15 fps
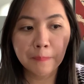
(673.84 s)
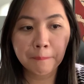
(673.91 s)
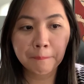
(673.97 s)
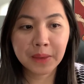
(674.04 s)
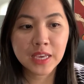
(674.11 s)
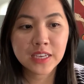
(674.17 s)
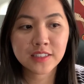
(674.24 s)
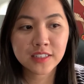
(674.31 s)

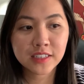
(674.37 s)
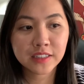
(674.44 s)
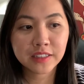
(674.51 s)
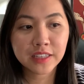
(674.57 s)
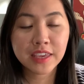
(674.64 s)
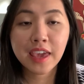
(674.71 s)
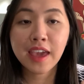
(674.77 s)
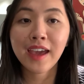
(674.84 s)

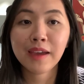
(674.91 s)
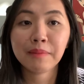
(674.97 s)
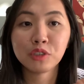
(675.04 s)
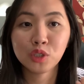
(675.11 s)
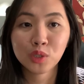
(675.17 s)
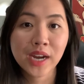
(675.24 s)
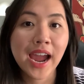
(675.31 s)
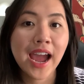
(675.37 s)
basically kept
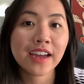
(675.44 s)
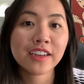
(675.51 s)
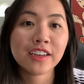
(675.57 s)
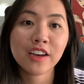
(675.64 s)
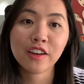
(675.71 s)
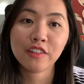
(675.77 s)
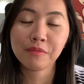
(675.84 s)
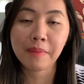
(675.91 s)
track
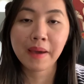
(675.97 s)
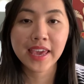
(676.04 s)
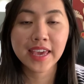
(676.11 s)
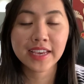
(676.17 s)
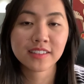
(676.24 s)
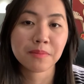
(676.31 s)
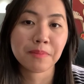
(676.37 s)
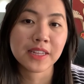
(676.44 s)
of my
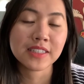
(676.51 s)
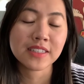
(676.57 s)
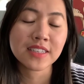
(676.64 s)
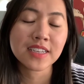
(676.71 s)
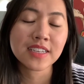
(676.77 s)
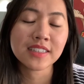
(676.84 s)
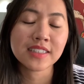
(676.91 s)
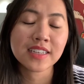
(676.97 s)

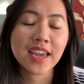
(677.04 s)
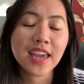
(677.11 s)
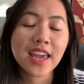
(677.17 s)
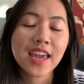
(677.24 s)
expenses.